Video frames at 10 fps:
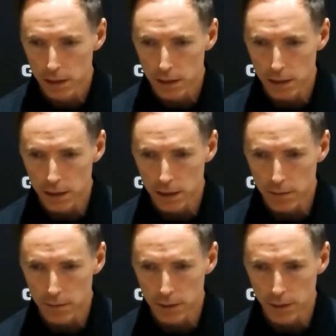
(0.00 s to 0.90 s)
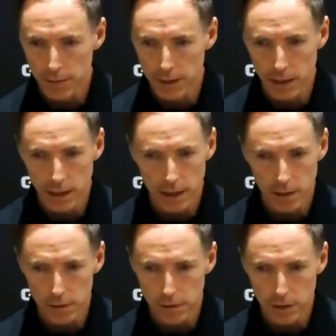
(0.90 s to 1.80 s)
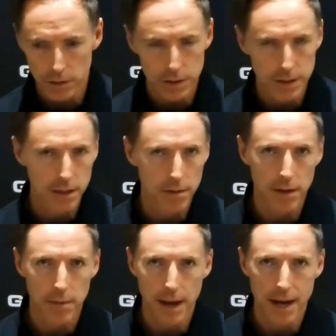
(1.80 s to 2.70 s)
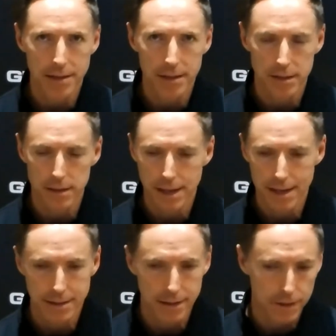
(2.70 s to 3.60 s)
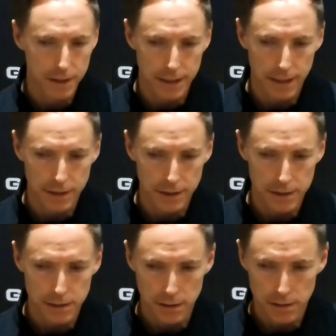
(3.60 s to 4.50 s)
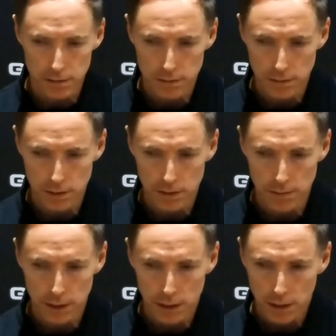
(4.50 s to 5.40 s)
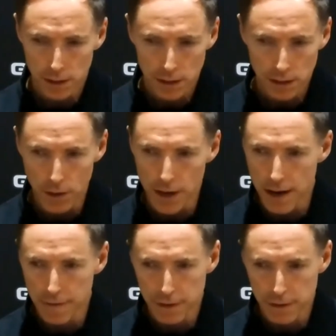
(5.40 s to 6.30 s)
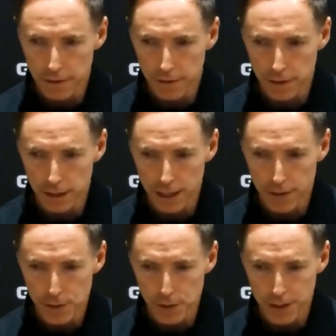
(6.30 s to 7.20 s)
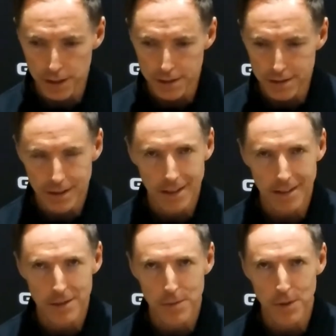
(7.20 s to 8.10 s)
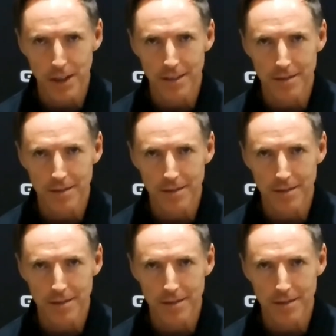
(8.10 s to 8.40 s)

He made a lot of little floaters in and around the basket, just activity and energy. So great effort for a guy who joined us this morning.